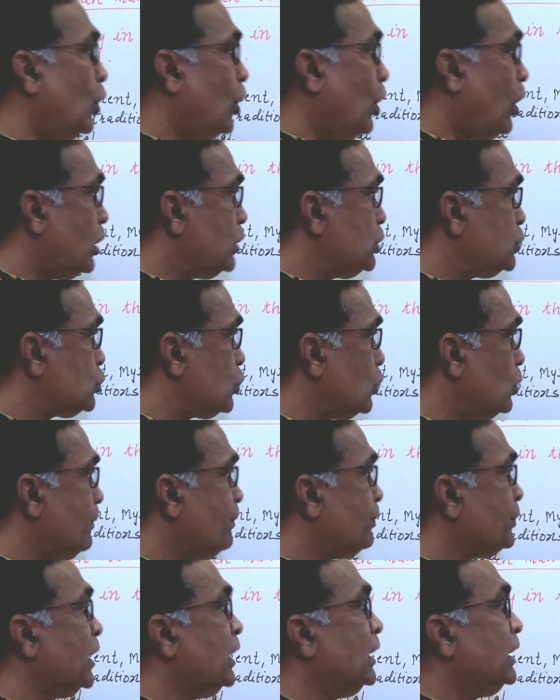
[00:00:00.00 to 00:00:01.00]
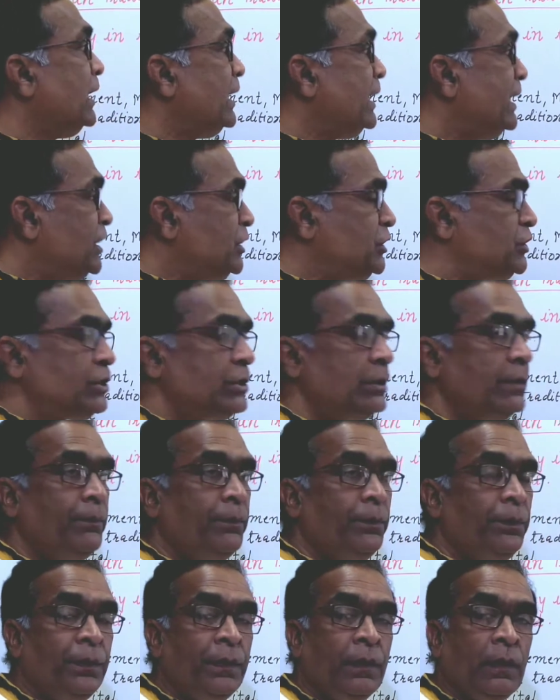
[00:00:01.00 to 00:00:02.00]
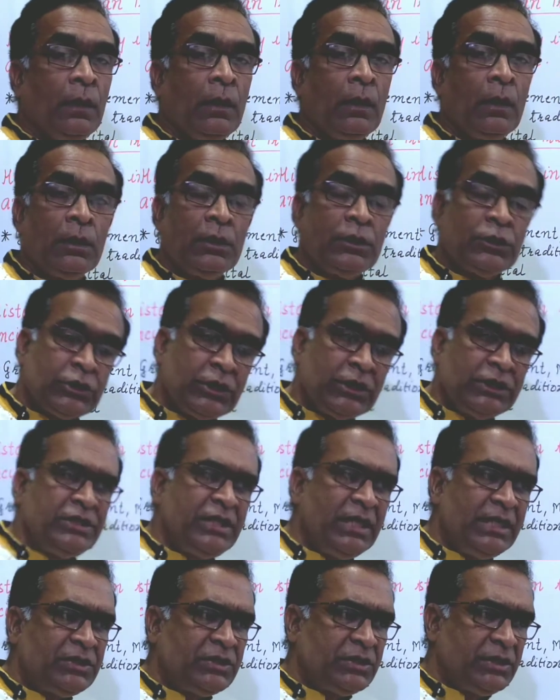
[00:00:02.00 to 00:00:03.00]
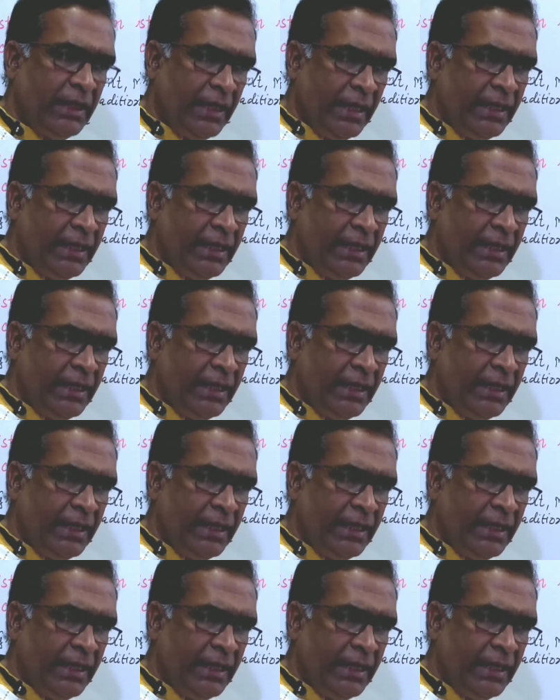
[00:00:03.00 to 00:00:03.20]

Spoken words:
Also, it suggests